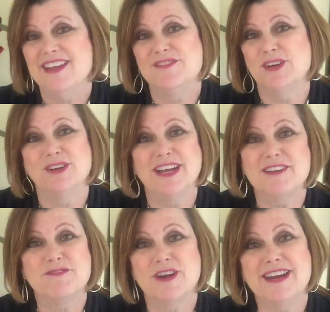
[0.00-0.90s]
if they're
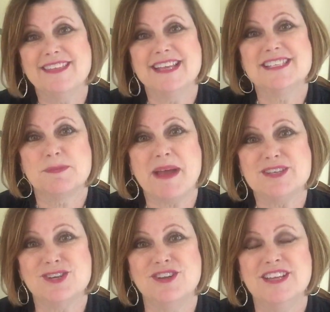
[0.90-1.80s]
looking for anything
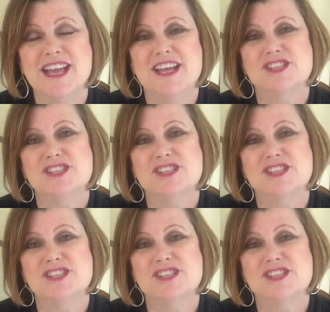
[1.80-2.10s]
special.